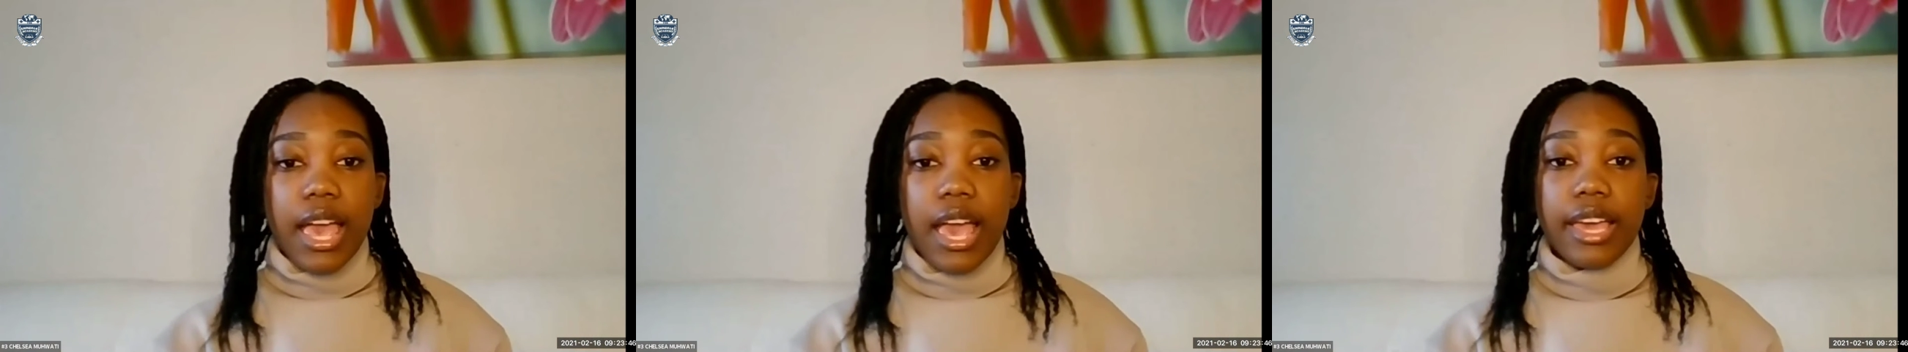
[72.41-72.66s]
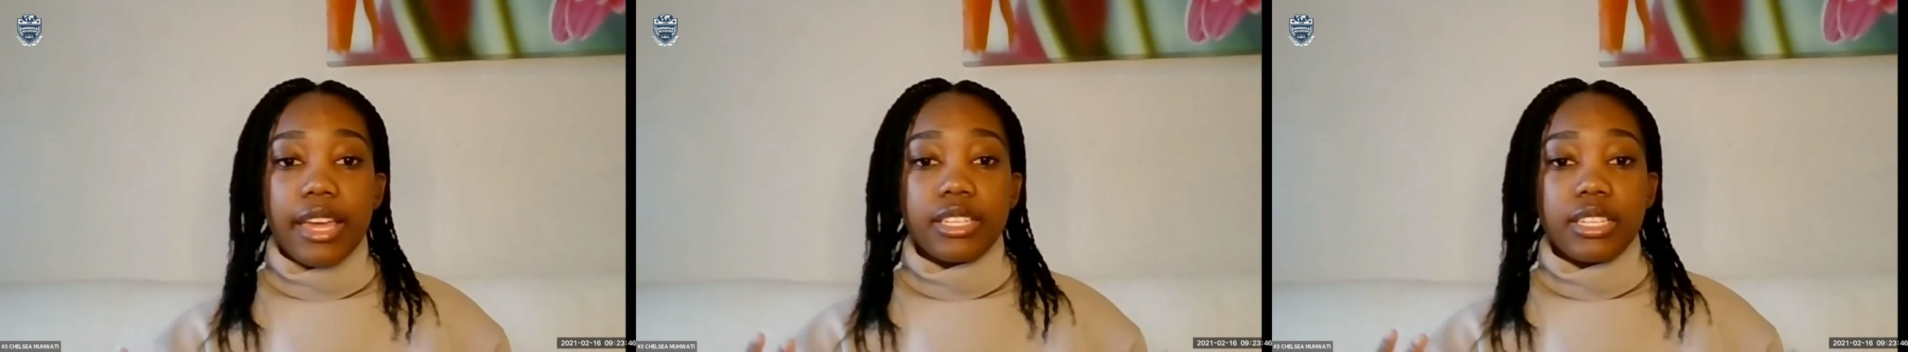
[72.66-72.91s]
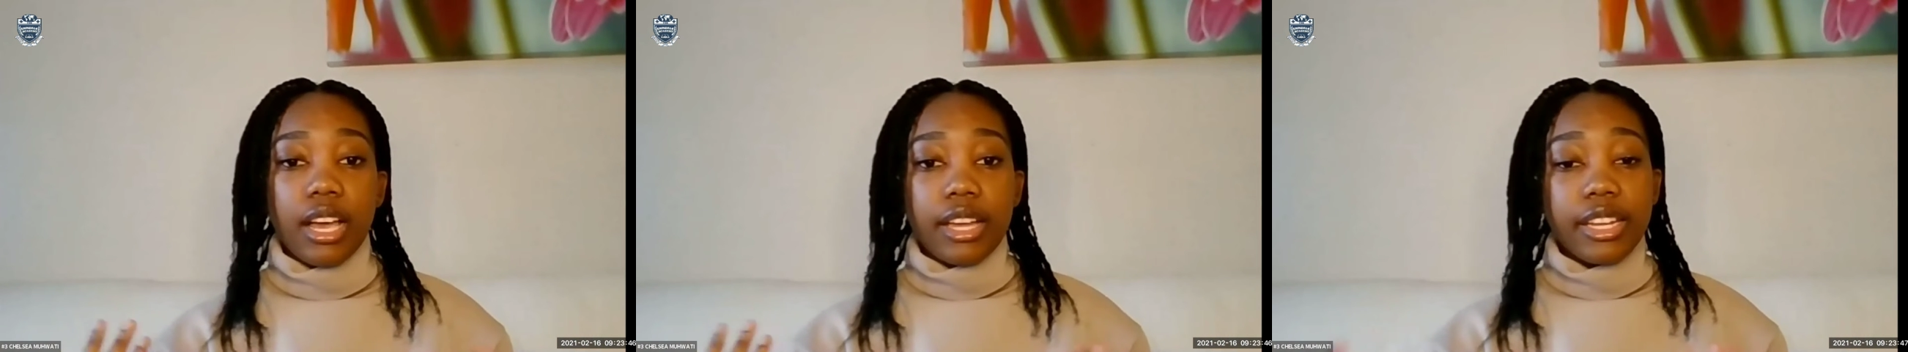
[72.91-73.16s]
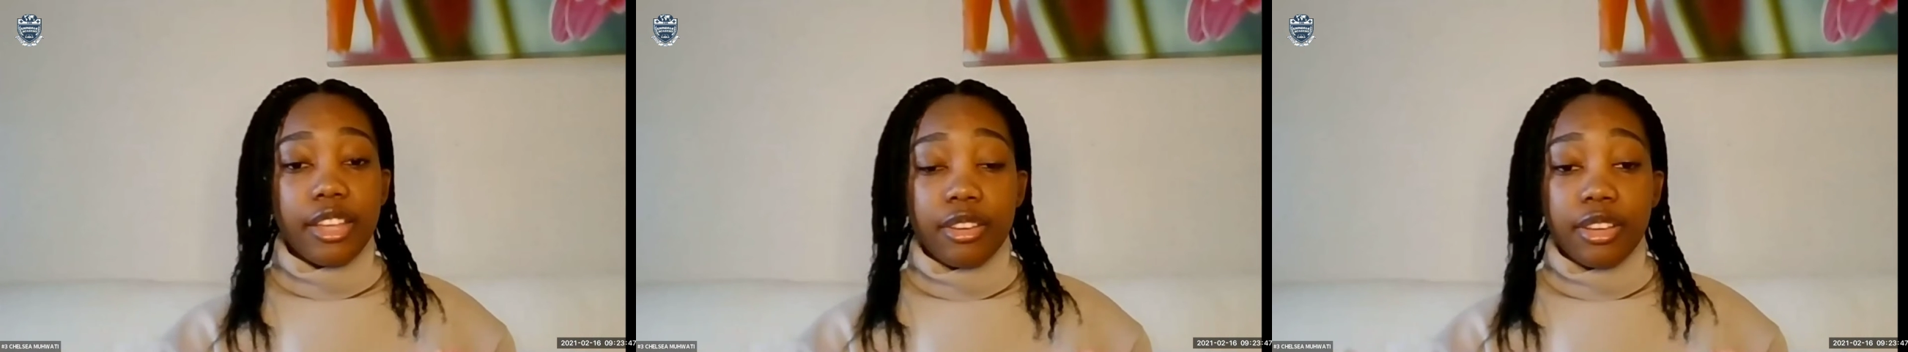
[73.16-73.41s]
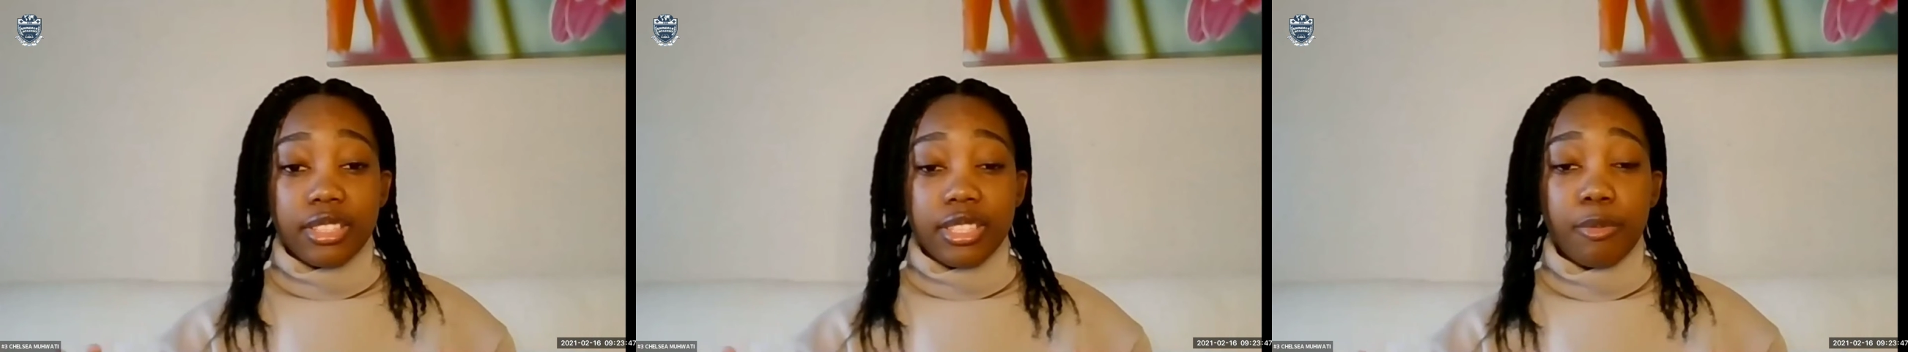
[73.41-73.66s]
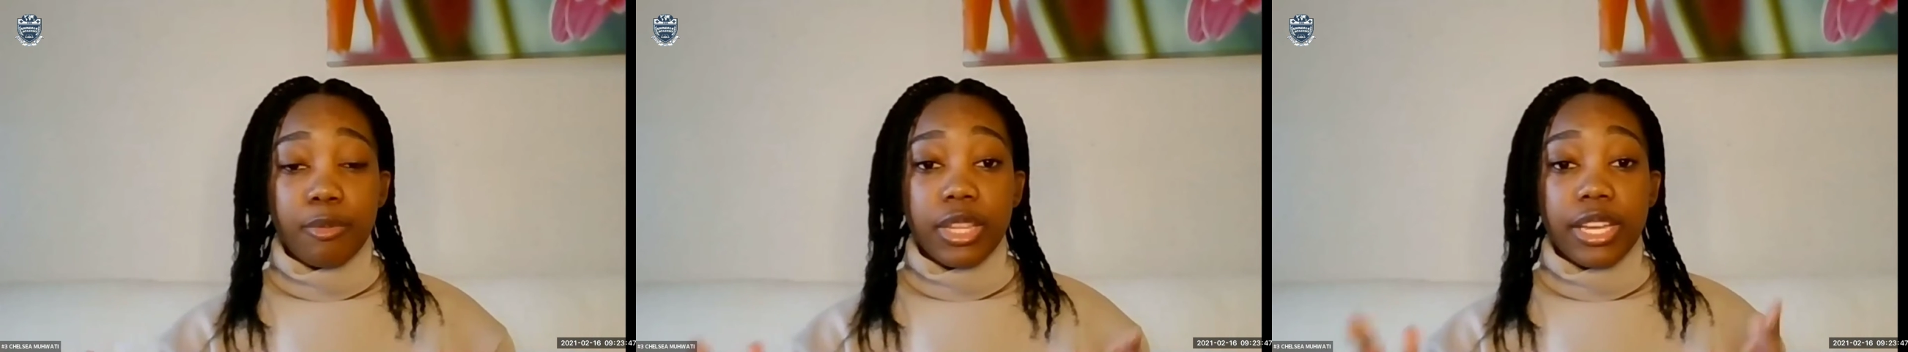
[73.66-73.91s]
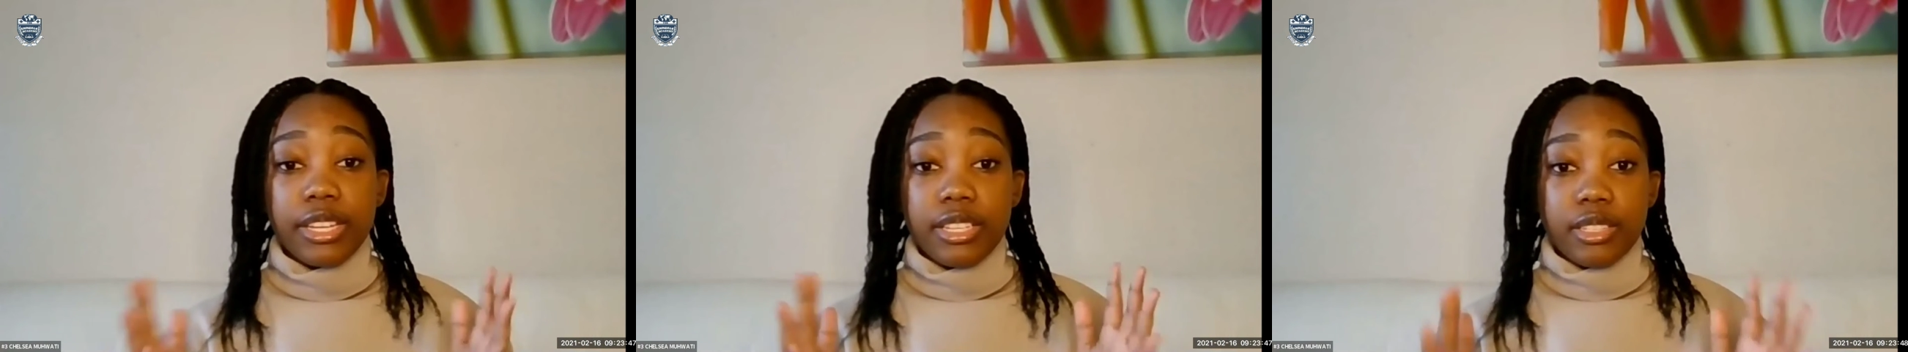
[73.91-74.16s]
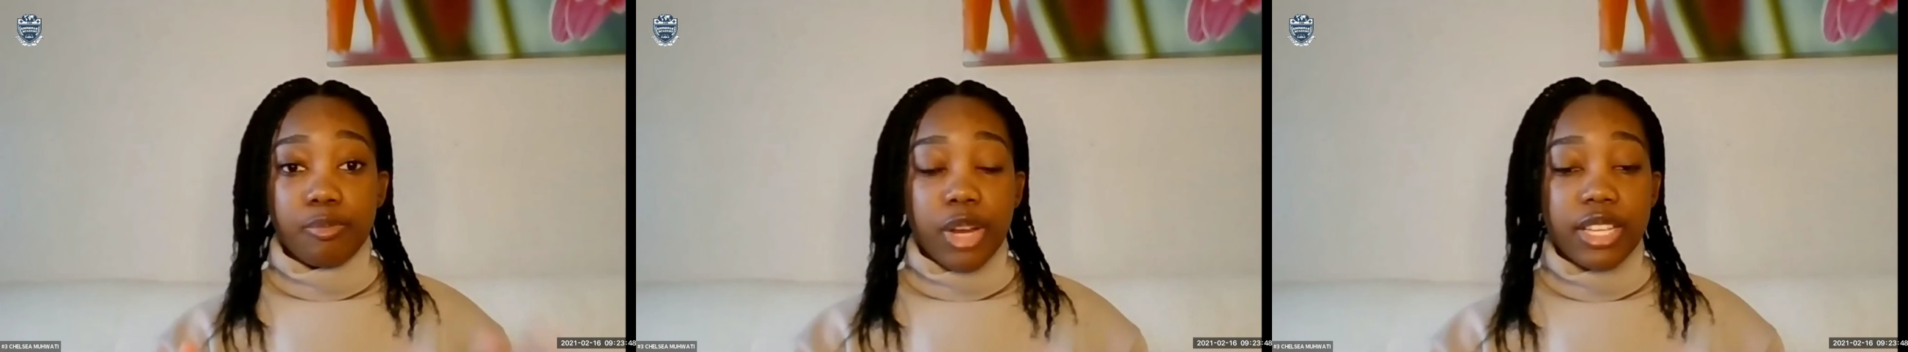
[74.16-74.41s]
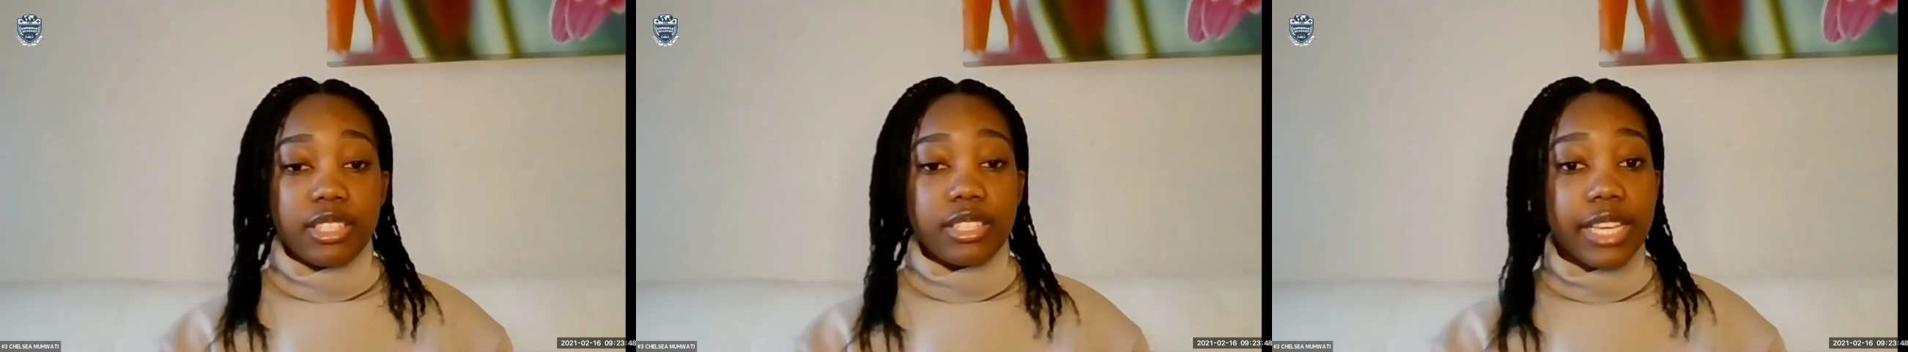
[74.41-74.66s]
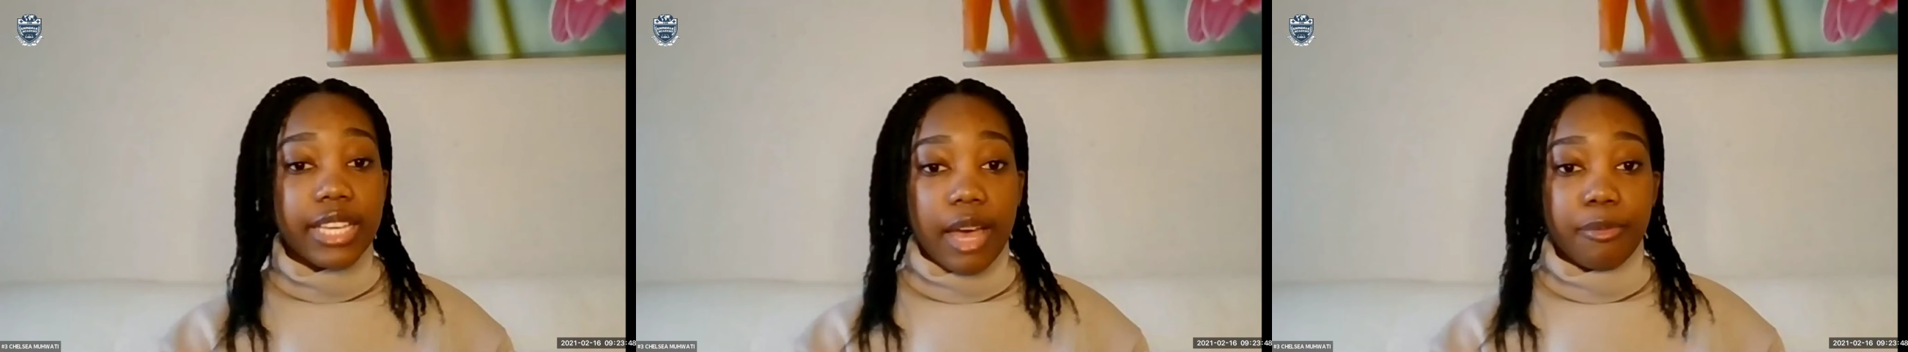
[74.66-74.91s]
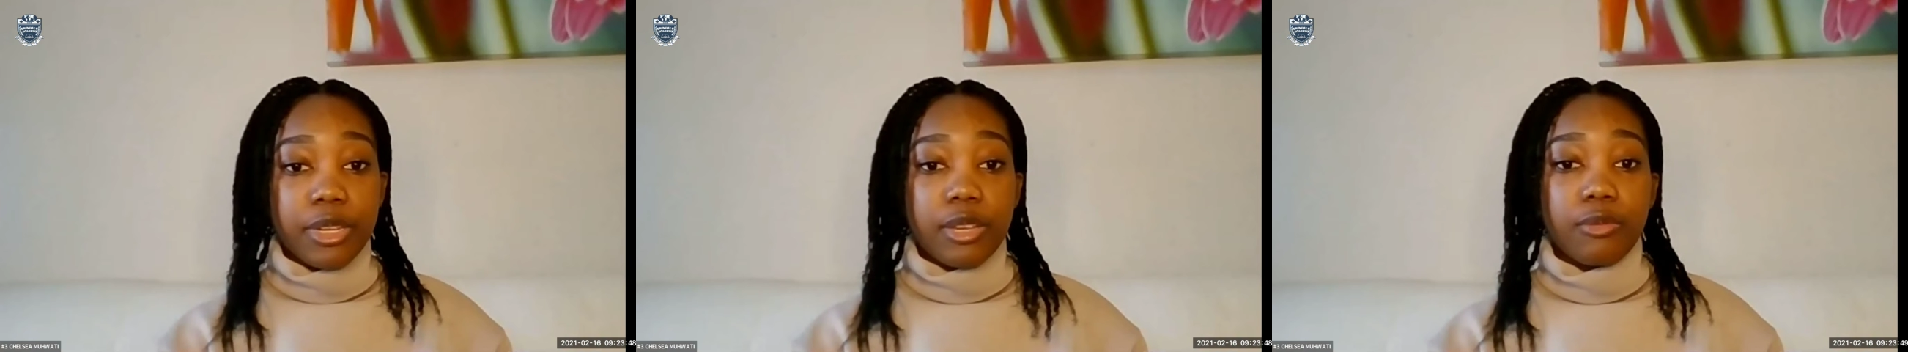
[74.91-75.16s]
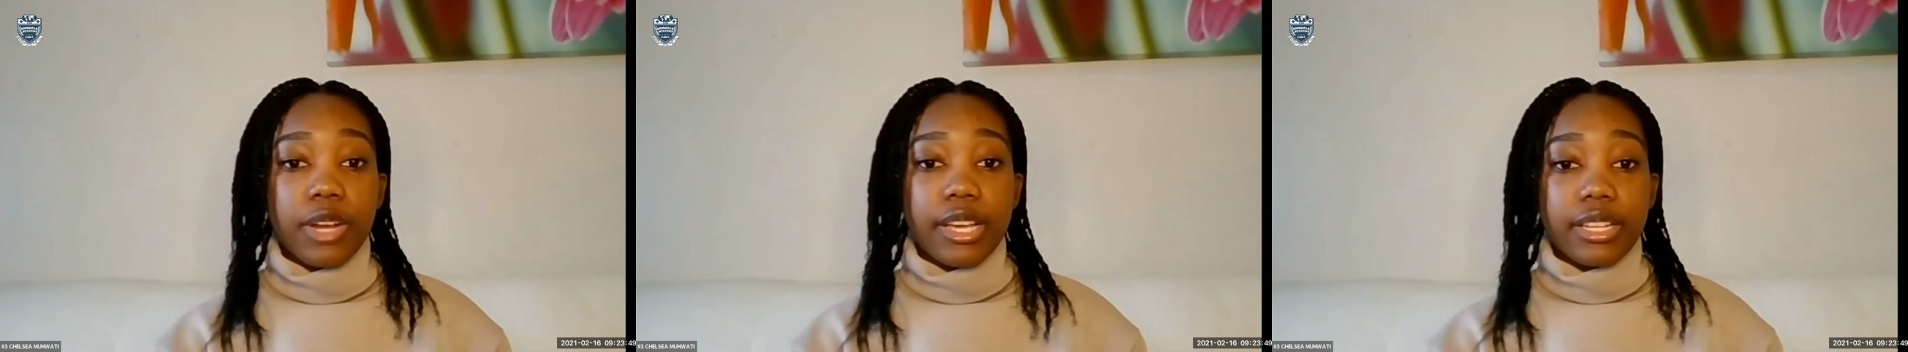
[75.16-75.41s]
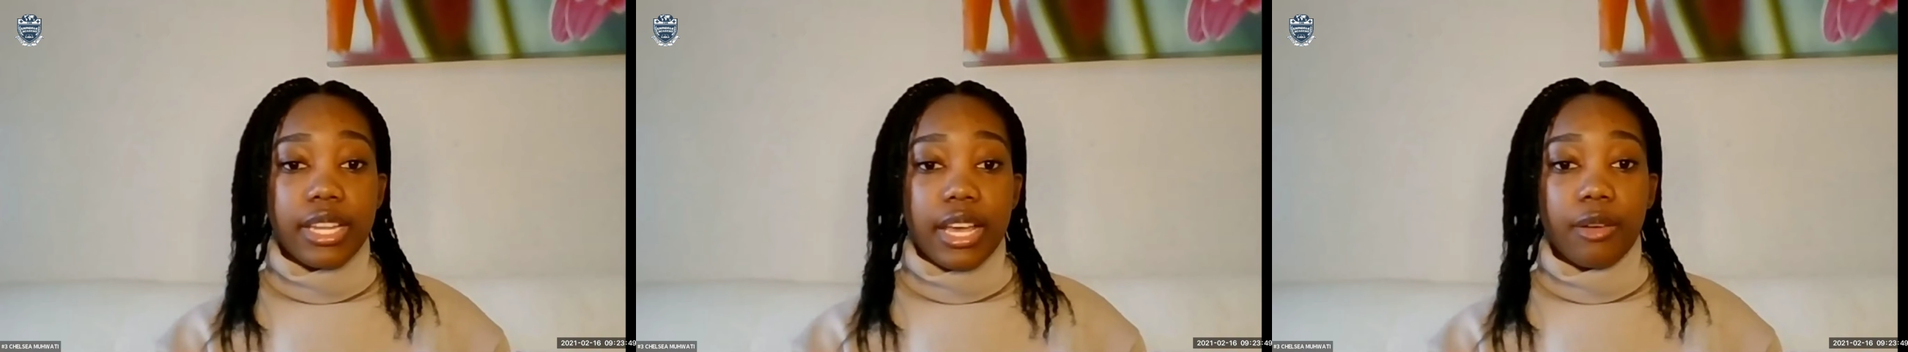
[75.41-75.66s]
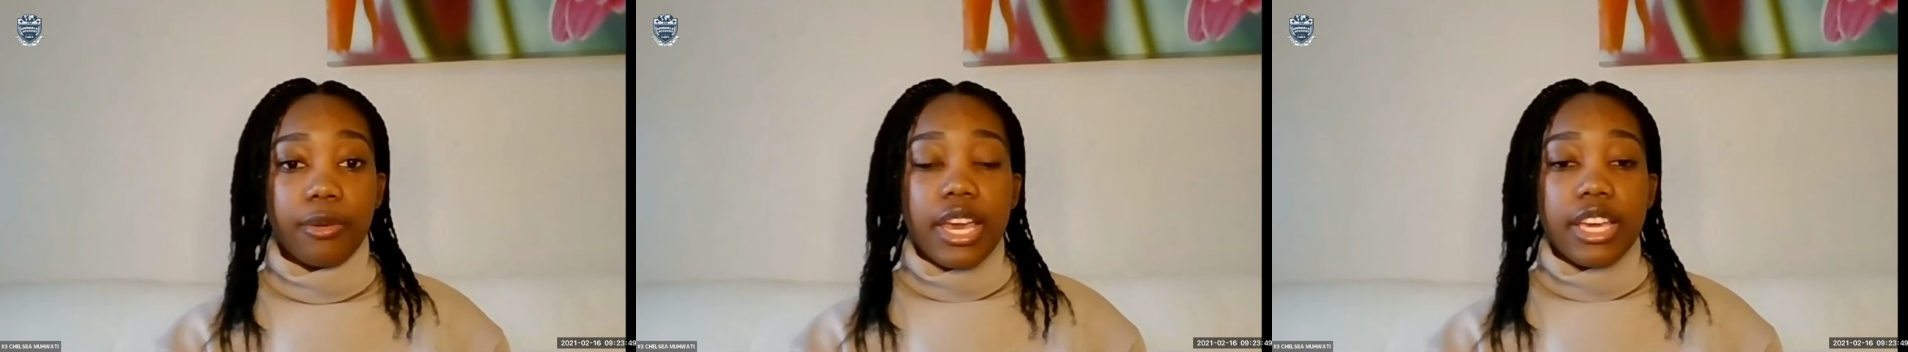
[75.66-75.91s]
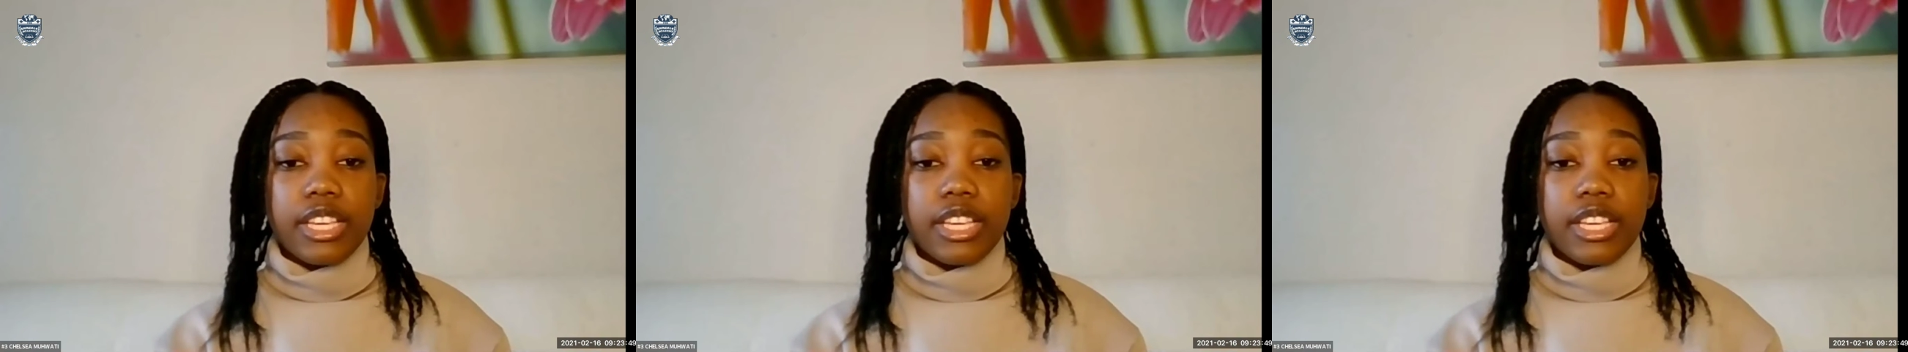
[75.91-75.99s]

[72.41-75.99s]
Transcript: and another example that is presently happening right now